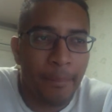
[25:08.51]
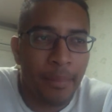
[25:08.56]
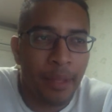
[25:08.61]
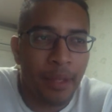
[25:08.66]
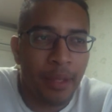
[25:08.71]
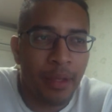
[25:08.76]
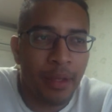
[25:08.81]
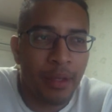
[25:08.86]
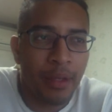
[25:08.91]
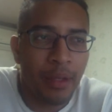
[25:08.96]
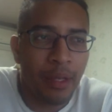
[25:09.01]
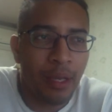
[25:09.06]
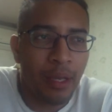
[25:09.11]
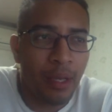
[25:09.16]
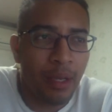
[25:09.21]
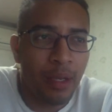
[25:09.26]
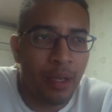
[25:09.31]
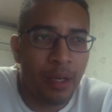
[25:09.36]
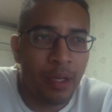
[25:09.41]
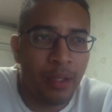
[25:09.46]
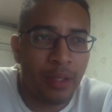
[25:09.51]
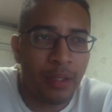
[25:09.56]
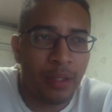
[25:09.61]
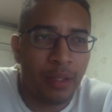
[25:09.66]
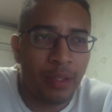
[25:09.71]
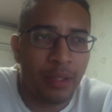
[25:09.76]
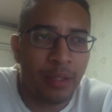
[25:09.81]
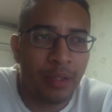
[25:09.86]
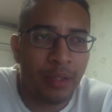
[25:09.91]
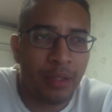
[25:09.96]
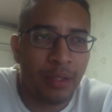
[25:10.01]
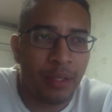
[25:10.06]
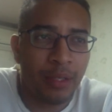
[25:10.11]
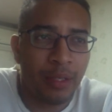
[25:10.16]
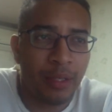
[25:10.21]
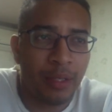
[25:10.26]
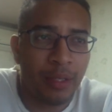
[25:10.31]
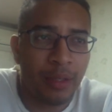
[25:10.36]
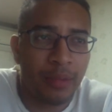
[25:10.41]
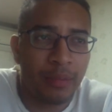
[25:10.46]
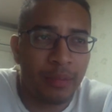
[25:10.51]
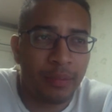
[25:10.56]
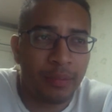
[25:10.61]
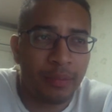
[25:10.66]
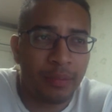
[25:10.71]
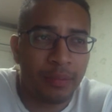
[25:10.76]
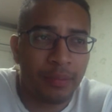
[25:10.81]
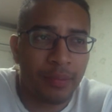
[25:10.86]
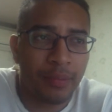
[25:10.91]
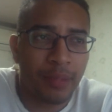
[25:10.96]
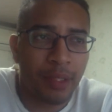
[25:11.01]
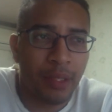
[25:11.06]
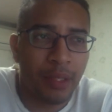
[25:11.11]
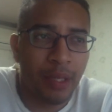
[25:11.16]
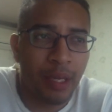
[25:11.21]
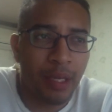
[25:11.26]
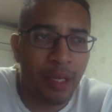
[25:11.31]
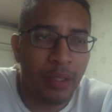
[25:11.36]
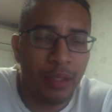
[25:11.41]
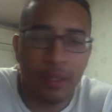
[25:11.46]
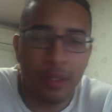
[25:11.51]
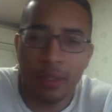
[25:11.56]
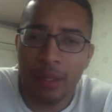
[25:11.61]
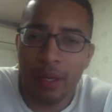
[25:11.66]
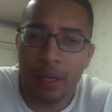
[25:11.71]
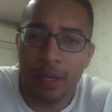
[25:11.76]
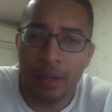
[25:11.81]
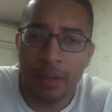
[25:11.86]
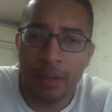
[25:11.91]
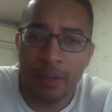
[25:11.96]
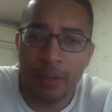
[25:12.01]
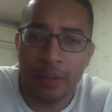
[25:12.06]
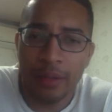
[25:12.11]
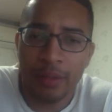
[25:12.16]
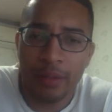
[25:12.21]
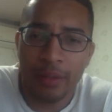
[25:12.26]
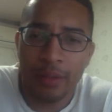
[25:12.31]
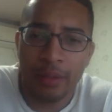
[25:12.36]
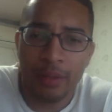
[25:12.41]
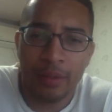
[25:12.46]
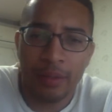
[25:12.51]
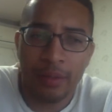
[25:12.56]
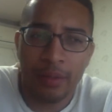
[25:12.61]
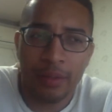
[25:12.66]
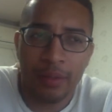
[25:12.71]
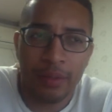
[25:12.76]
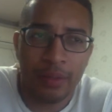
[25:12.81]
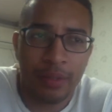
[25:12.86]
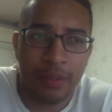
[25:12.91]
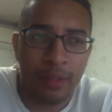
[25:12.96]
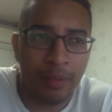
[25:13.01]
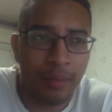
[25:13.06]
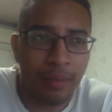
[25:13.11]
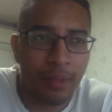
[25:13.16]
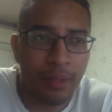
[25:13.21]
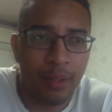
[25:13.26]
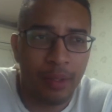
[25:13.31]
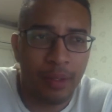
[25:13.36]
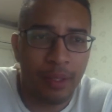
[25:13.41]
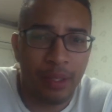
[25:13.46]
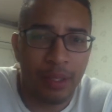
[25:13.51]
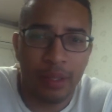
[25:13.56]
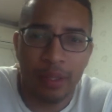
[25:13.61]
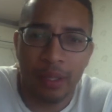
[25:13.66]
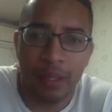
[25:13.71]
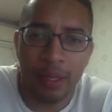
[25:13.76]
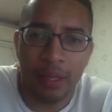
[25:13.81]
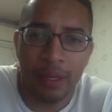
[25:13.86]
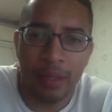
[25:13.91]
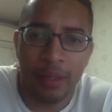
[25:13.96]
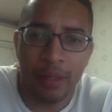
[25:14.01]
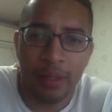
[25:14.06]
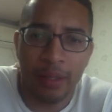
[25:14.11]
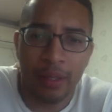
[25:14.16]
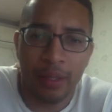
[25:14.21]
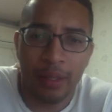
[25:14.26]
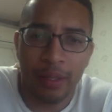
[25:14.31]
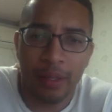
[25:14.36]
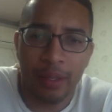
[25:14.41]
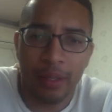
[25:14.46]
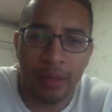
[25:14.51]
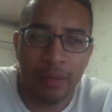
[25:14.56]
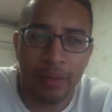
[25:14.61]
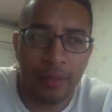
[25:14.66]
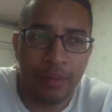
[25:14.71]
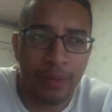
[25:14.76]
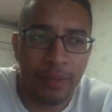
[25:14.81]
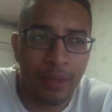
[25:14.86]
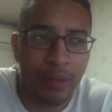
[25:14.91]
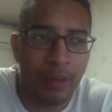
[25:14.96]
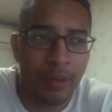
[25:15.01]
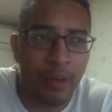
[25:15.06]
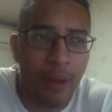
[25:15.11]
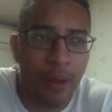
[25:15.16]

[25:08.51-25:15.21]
it it cost us $18 or something like that. Like it was weird.